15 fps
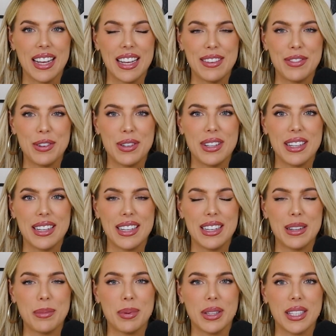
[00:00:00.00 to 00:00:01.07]
If you
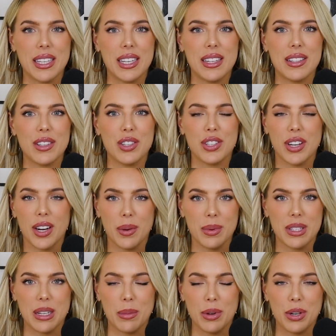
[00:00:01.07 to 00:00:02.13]
did, please share it
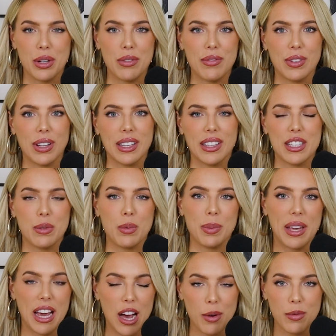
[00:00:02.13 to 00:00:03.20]
with someone who you feel like this would
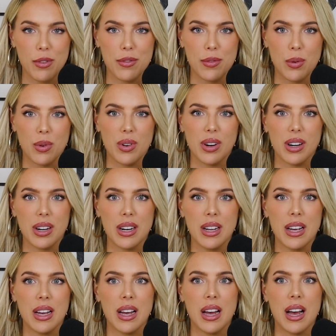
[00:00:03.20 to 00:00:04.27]
be helpful for.
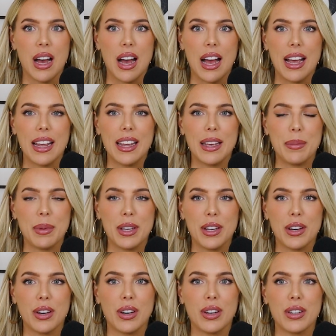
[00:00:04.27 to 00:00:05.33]
I am
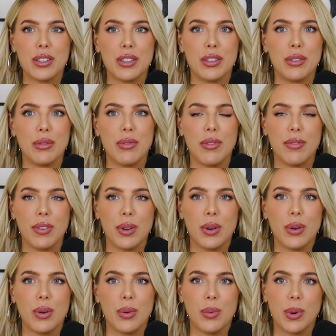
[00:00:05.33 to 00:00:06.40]
here to
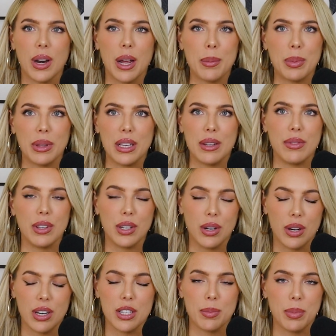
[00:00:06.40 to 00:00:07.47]
fulfill what I believe that
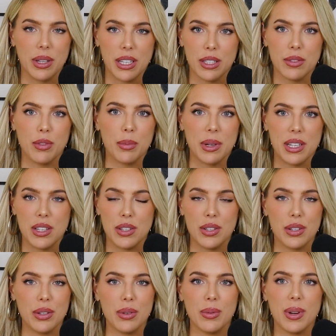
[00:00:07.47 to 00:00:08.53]
God has placed for me to
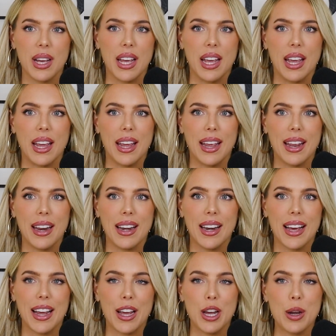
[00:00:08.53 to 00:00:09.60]
do,
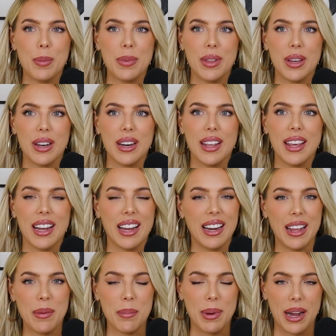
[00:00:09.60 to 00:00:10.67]
and I hope that it can
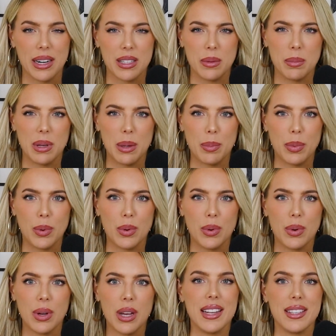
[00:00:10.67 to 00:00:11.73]
impact some
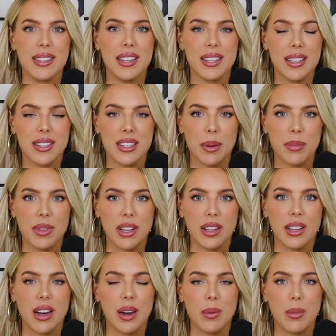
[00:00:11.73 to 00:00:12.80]
people, as this is something
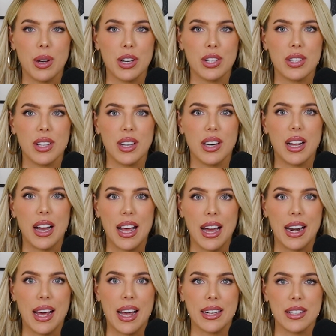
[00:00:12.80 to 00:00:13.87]
that I wish that I
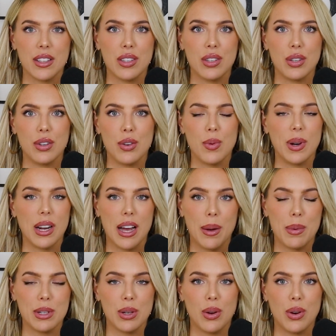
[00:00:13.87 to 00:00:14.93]
had access to when I
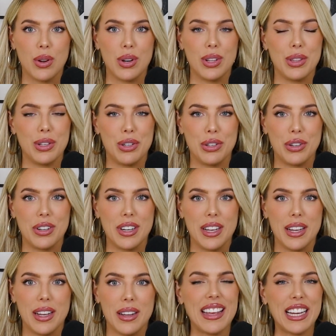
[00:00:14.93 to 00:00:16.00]
was on the
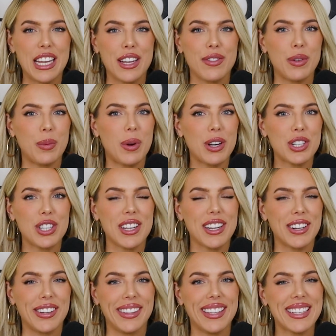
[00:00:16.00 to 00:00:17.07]
journey. Thank you for
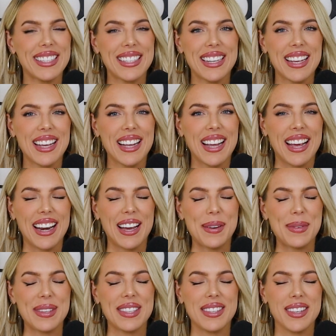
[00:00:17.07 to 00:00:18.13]
watching or listening, and I
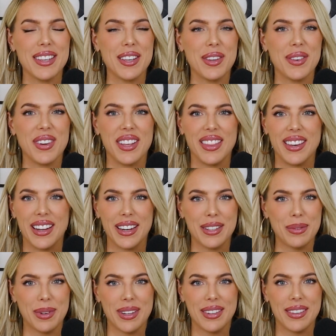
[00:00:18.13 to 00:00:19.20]
will see you in the
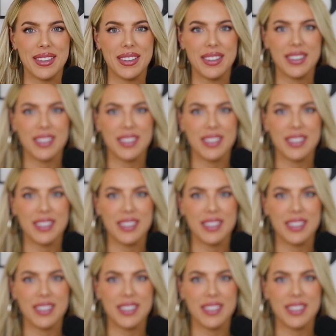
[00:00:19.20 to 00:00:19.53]
next one.